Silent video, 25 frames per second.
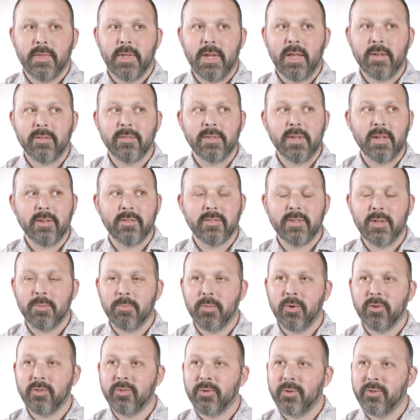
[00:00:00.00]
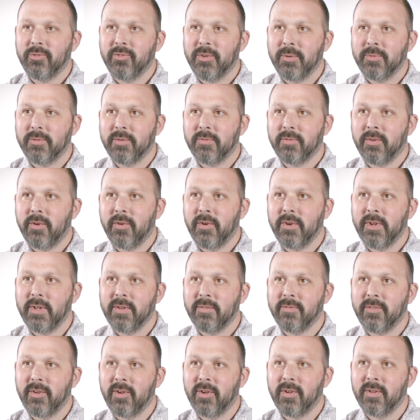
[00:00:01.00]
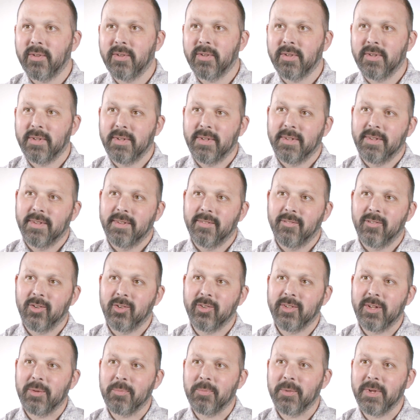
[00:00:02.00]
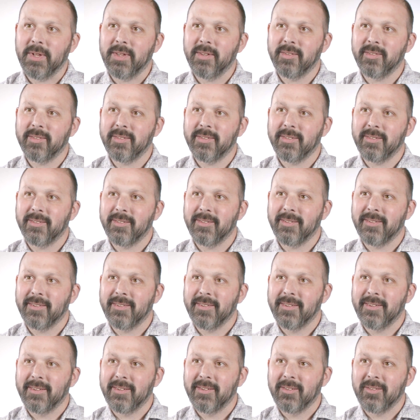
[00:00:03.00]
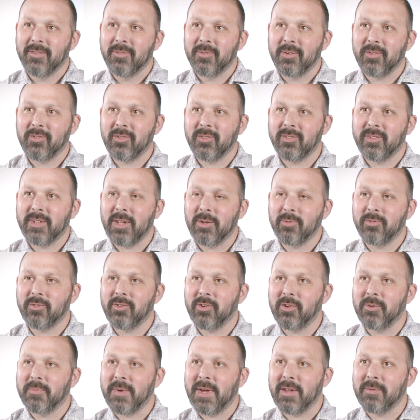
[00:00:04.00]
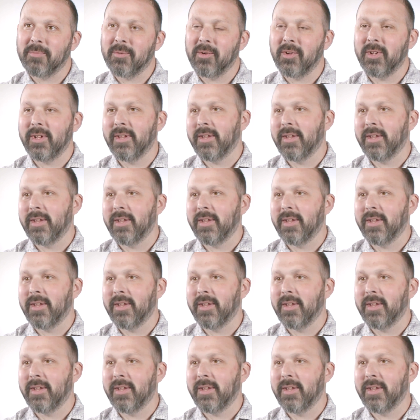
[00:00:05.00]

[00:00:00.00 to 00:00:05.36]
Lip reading: That's next thing, booked to a trip to Florida for 10 weeks, which doesn't sound too bad, but